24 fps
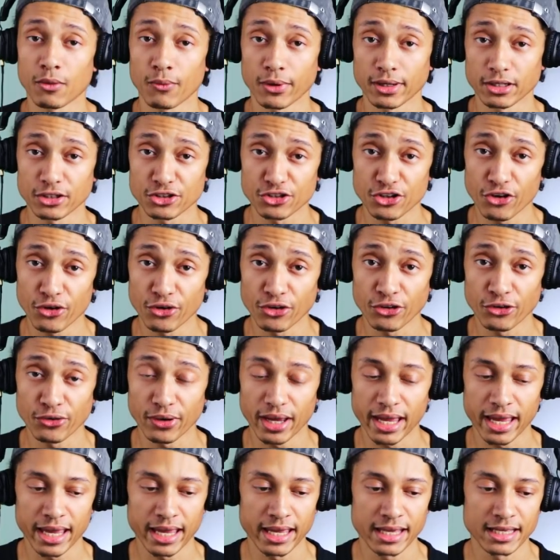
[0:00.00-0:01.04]
want to show you
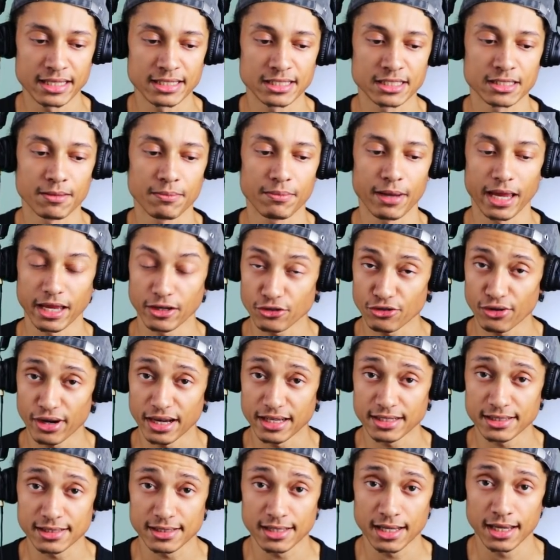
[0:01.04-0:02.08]
is
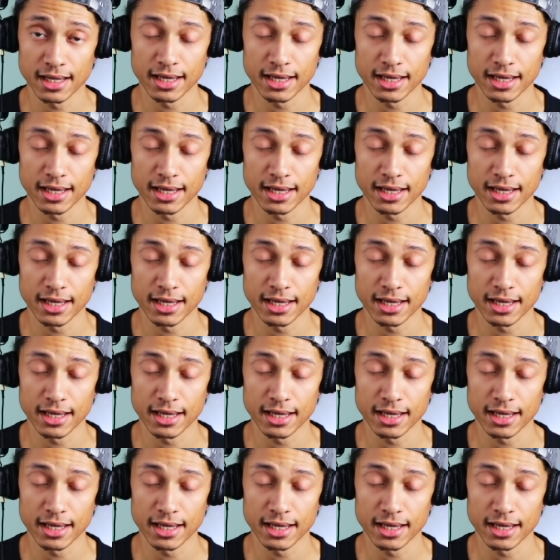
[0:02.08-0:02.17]
Pinterest.